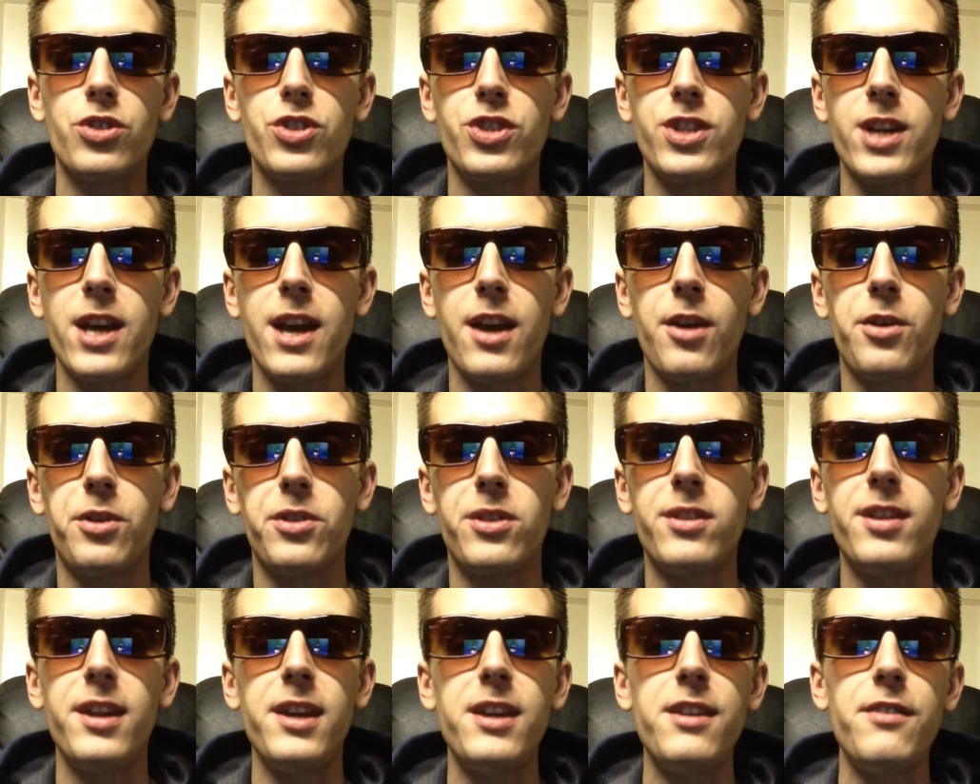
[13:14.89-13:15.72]
say
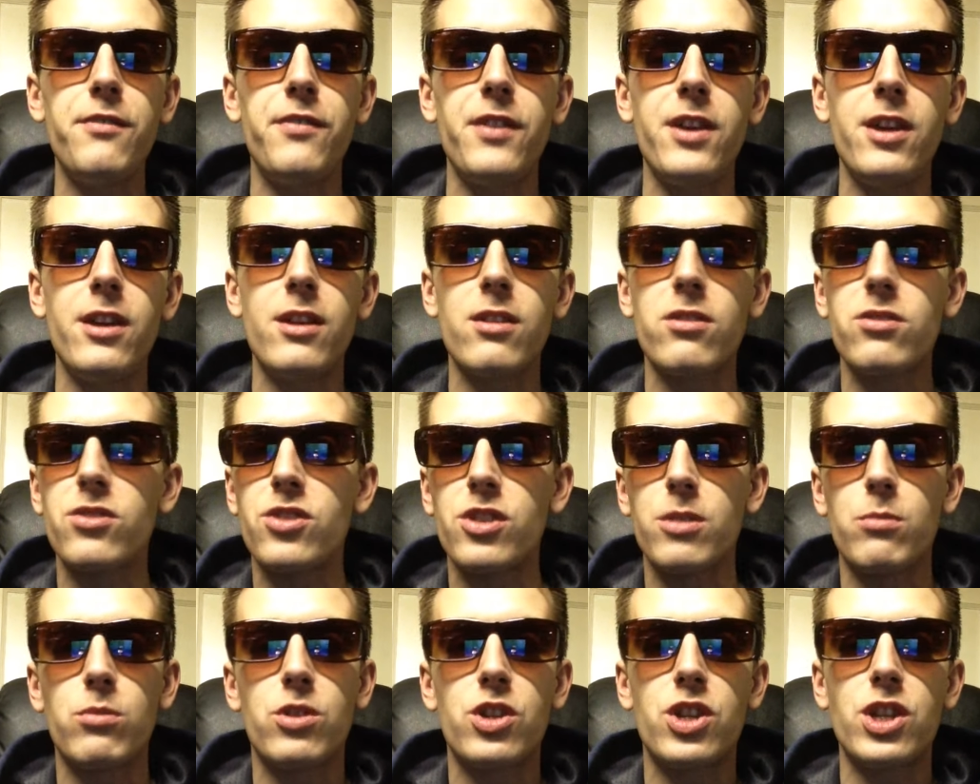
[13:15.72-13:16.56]
on TV or
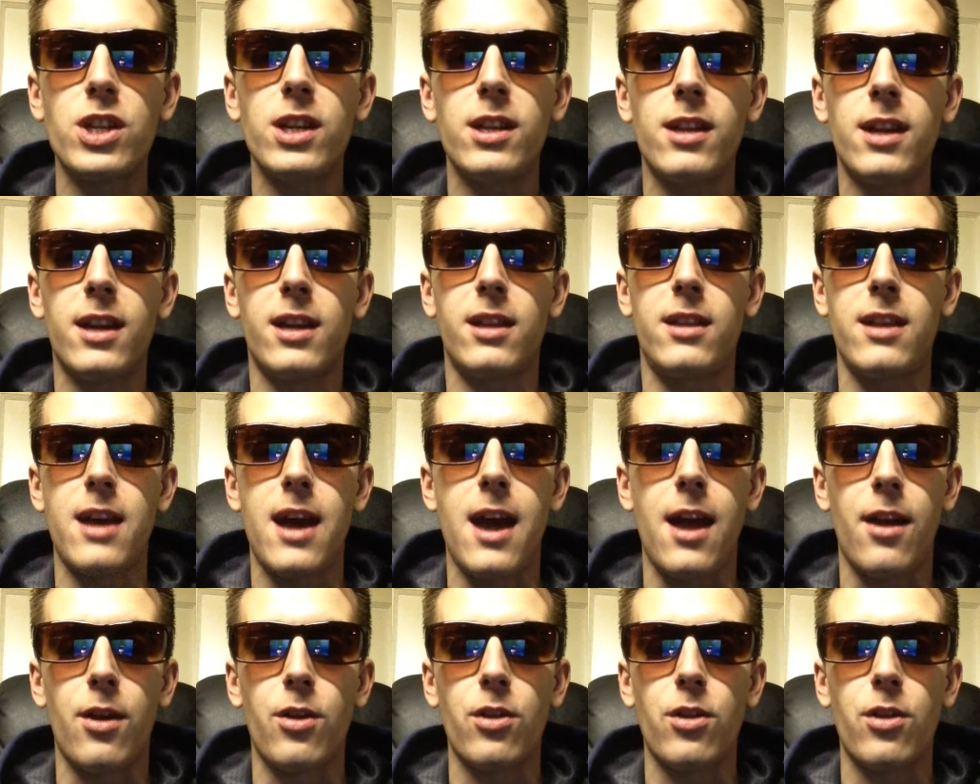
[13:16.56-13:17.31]
some shit like that,